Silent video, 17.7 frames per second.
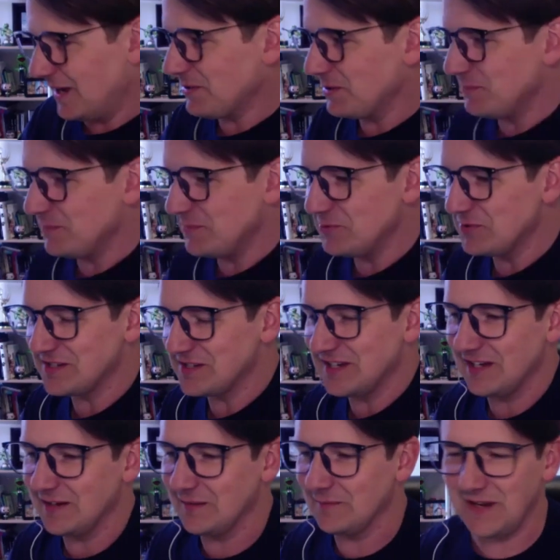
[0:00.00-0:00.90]
the
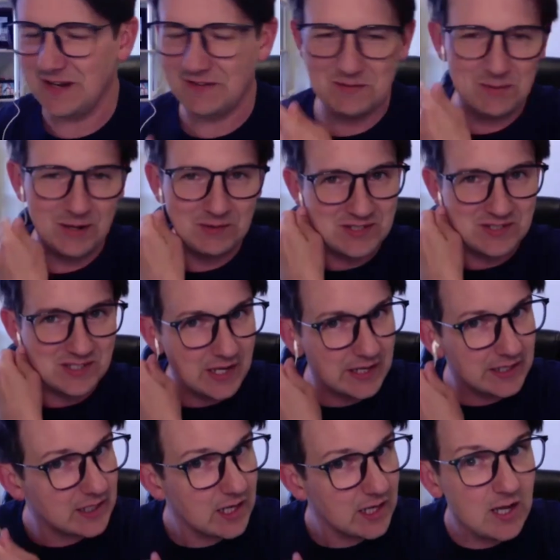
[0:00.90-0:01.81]
museum, everybody was like,